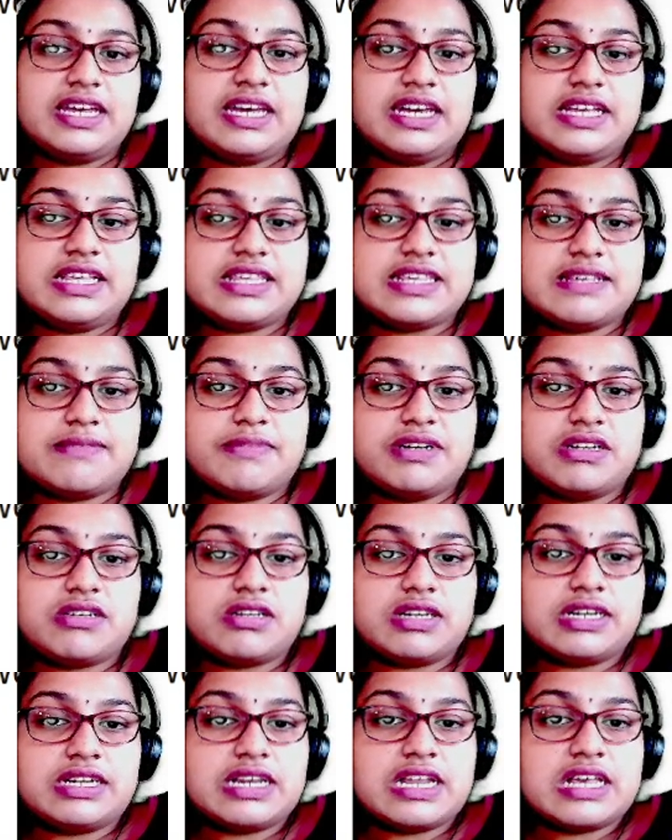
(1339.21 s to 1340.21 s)
In
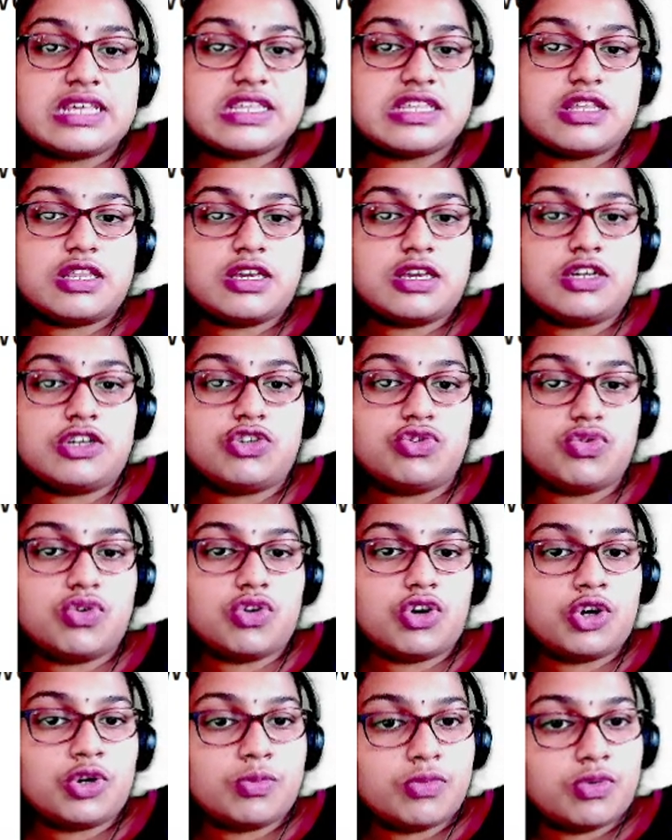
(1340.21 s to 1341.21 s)
symmetric clustering, two
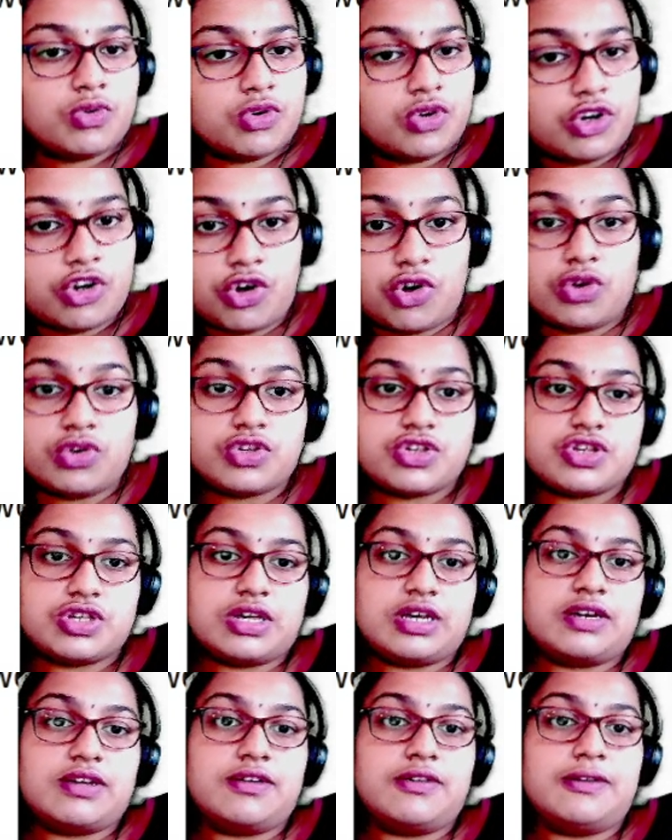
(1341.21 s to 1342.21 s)
or more hosts
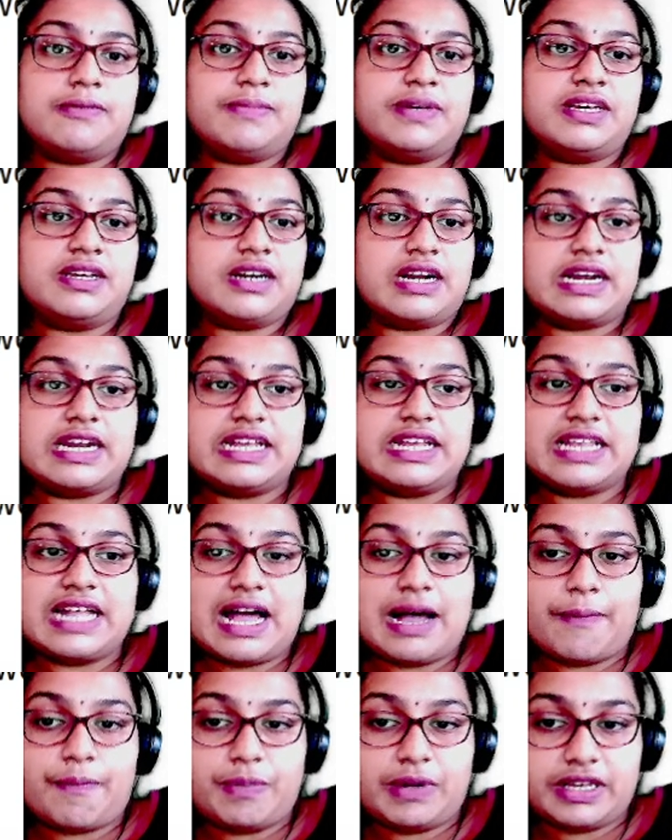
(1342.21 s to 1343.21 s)
will be running the
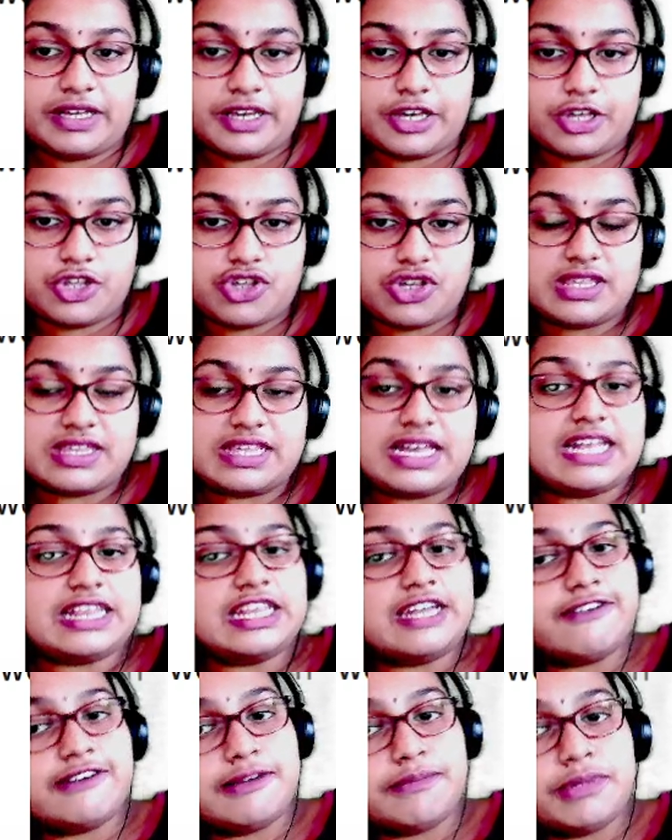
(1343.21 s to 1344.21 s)
applications and
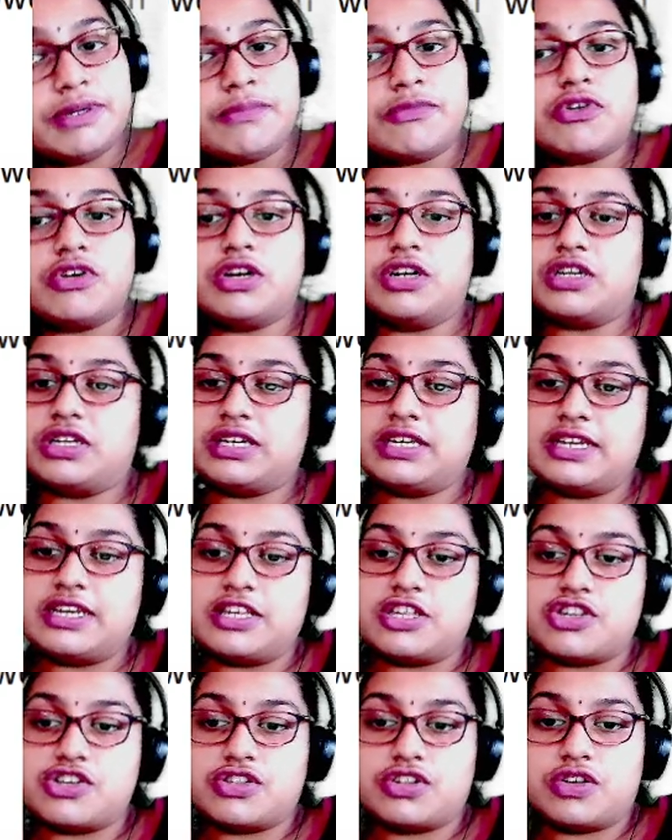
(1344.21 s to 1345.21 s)
they will be monitoring
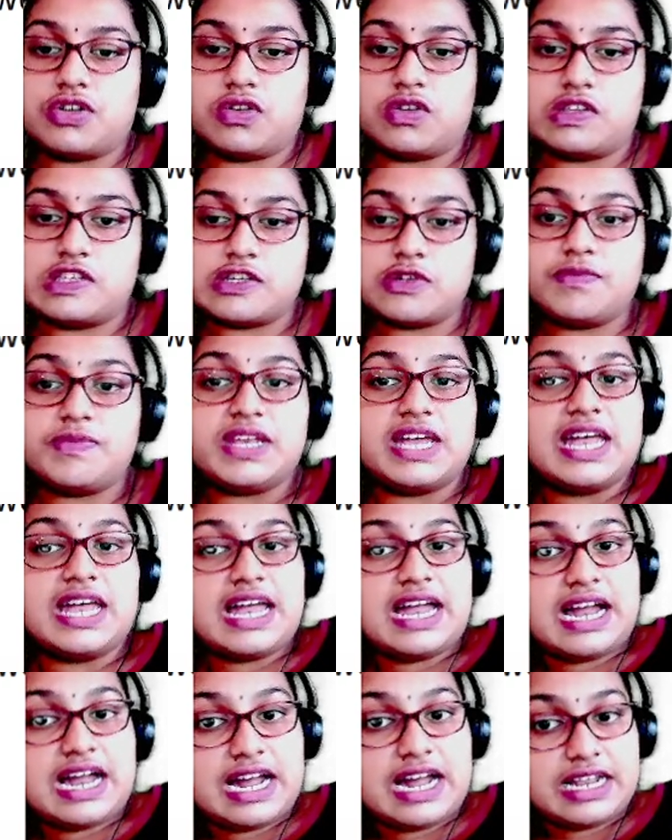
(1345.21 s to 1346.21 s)
each other also.
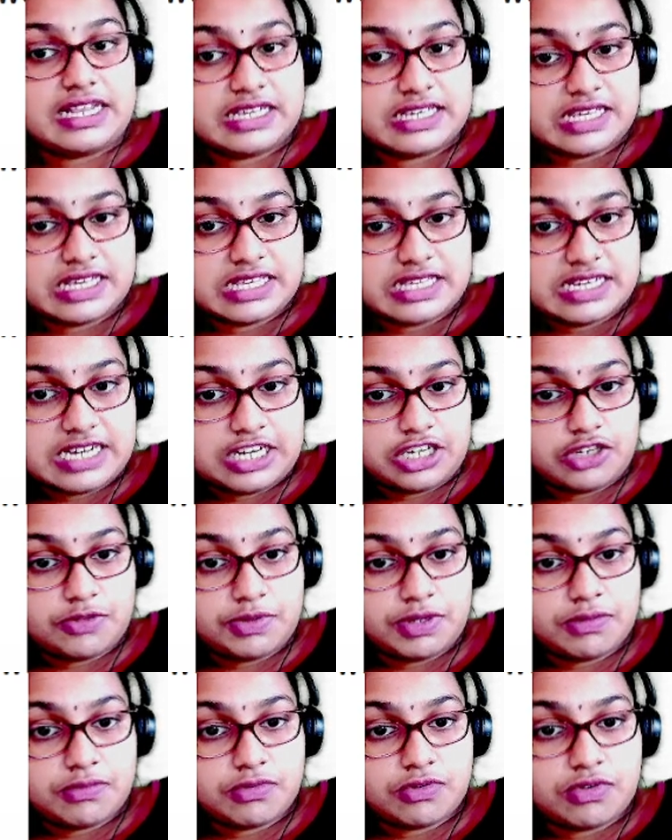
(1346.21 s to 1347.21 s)
And this is said to
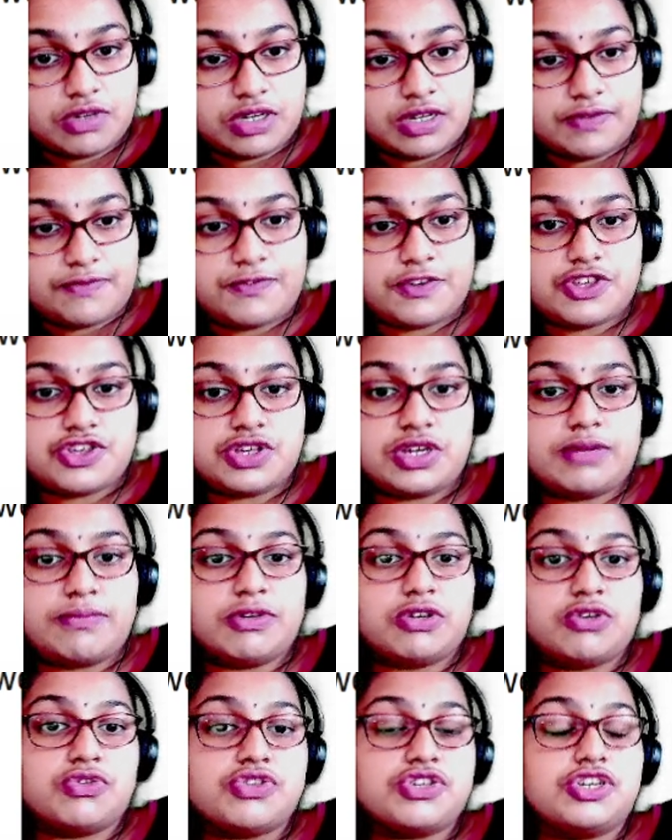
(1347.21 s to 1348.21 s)
be more efficient
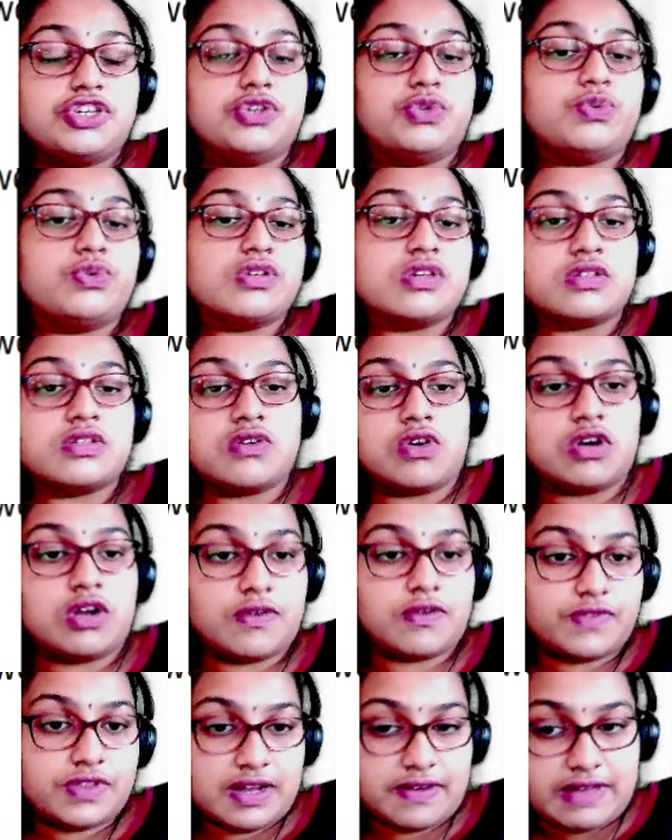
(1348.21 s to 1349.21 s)
because it uses all
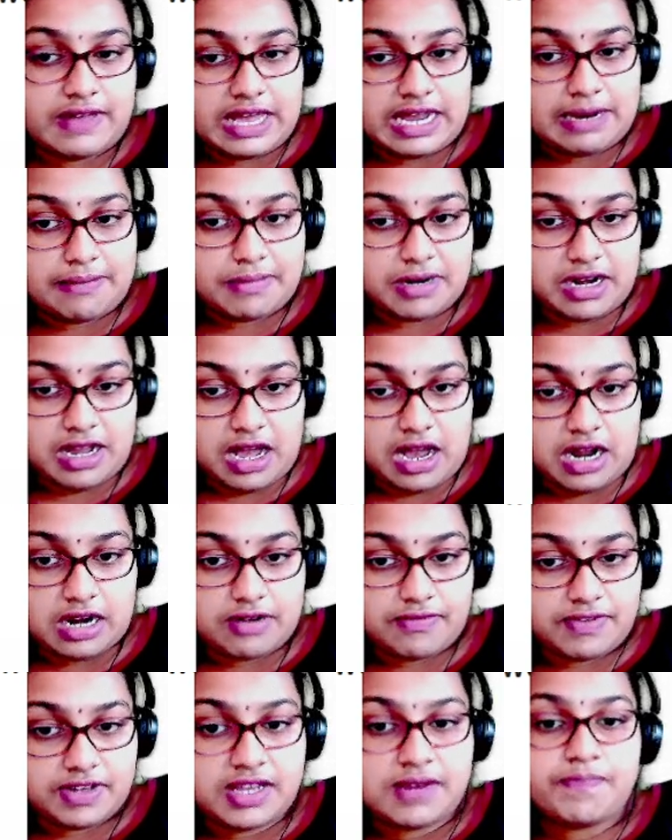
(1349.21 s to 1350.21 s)
of the available
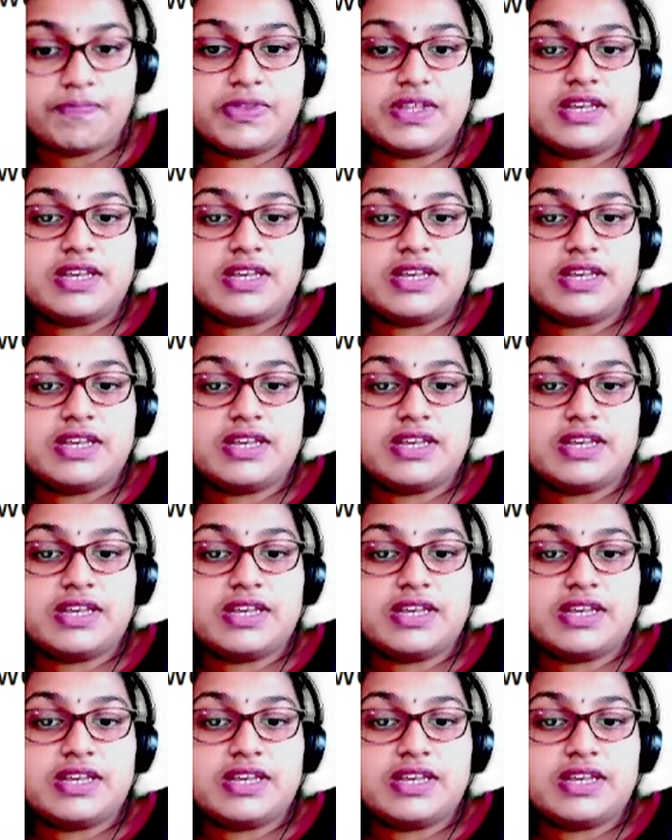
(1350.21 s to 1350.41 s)
hardware.